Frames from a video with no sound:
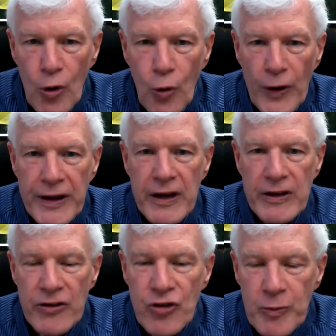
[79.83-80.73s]
We can
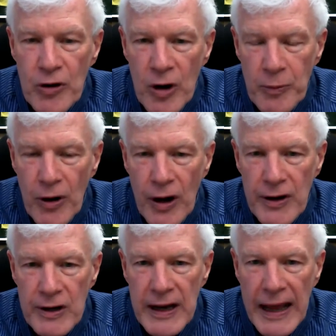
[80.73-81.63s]
distribute our
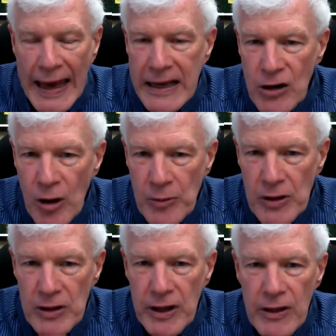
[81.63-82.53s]
product
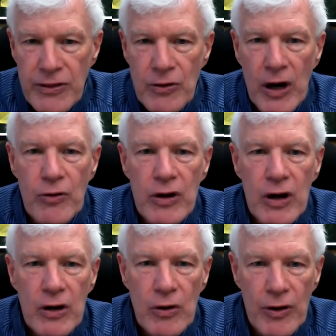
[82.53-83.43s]
economically throughout
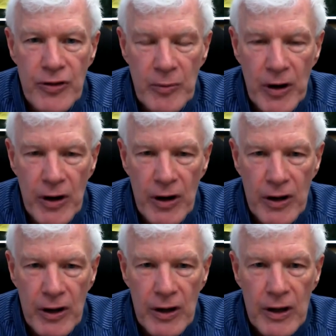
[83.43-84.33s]
North
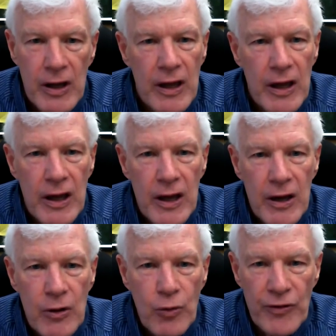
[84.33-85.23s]
America.
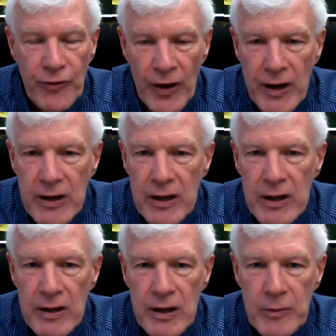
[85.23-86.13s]
With freight
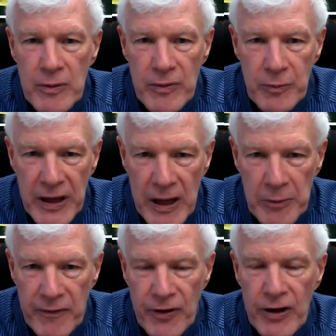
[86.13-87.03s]

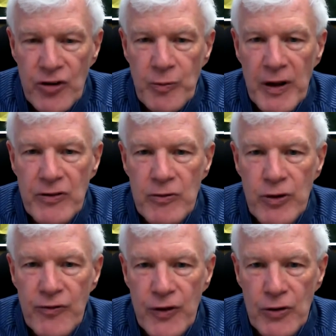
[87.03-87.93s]
becoming very expensive
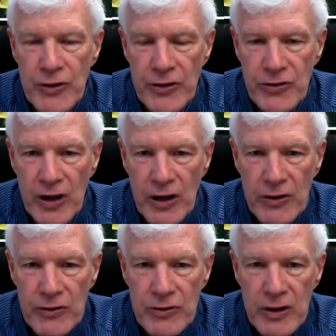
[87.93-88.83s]
with fuel these
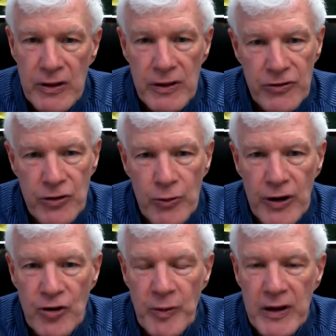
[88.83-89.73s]
days, this year we're
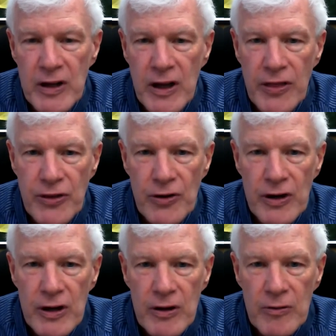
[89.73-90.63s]
expecting a
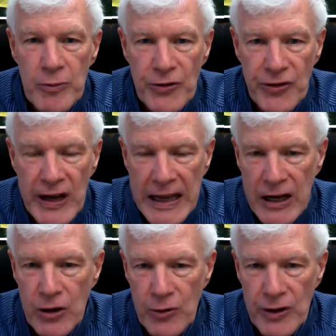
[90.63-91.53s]
30%
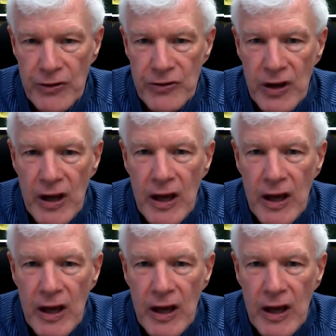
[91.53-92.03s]
increase.